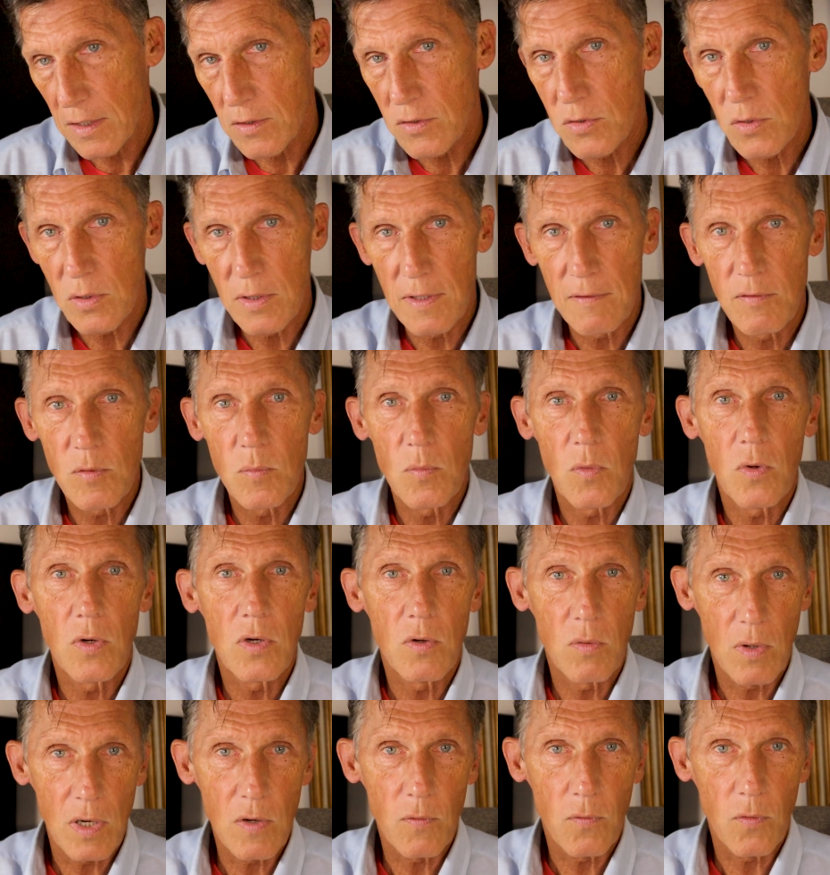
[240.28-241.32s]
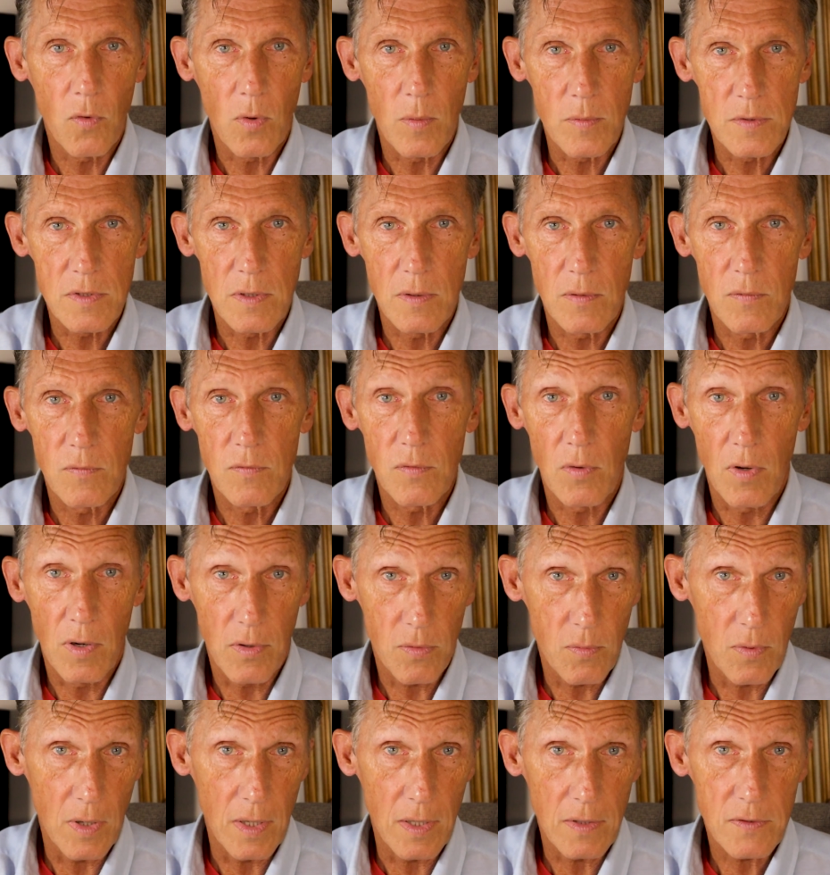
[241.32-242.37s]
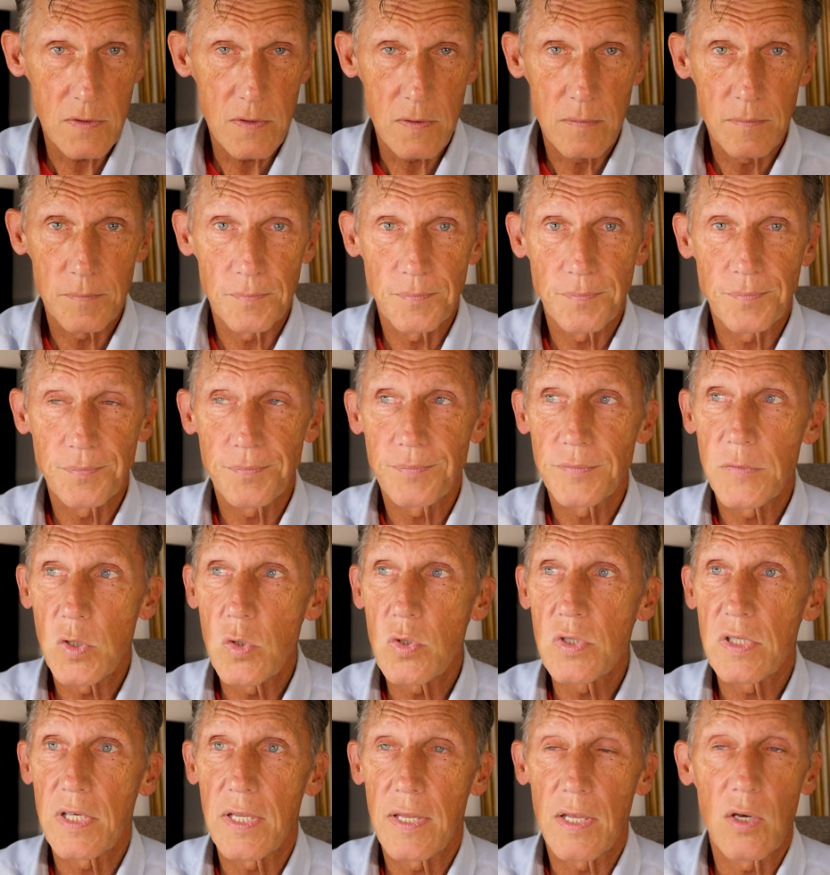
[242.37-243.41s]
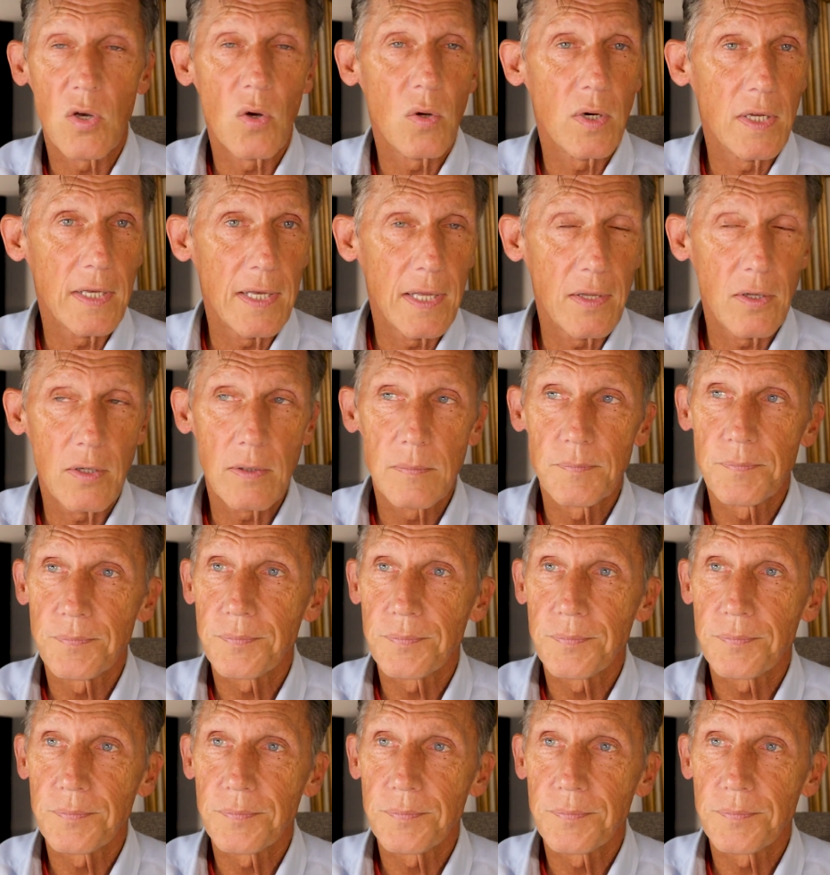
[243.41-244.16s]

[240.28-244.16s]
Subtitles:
into even greater forms of arthritis. Usually they go together.